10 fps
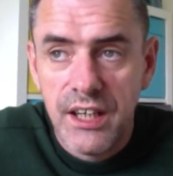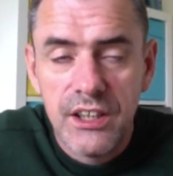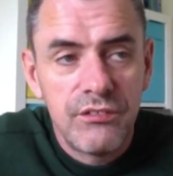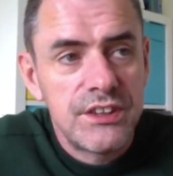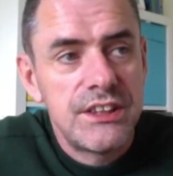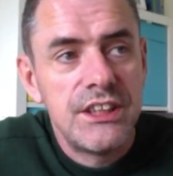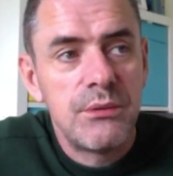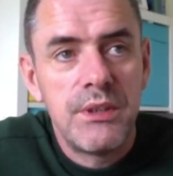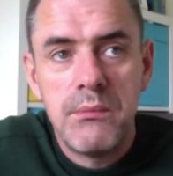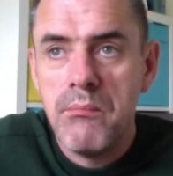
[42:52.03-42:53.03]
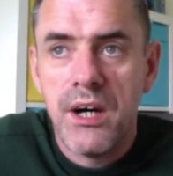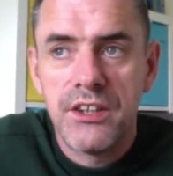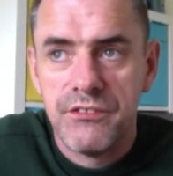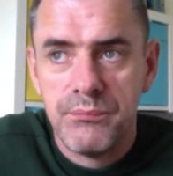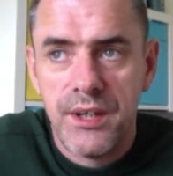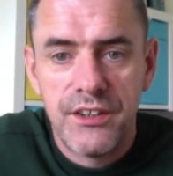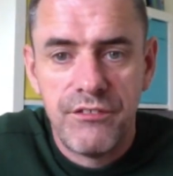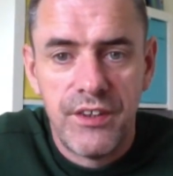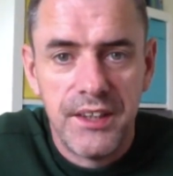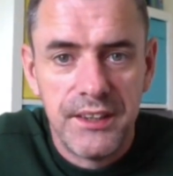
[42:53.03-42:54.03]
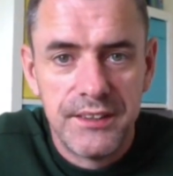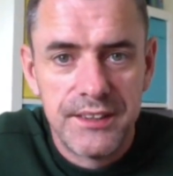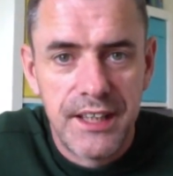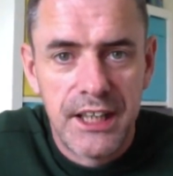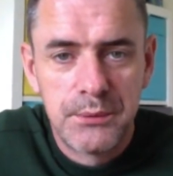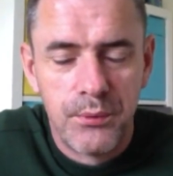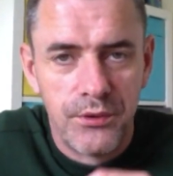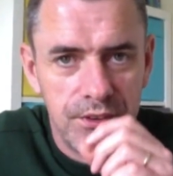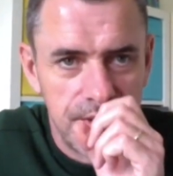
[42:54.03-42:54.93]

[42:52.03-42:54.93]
I'd love to see somebody modify the dashboard.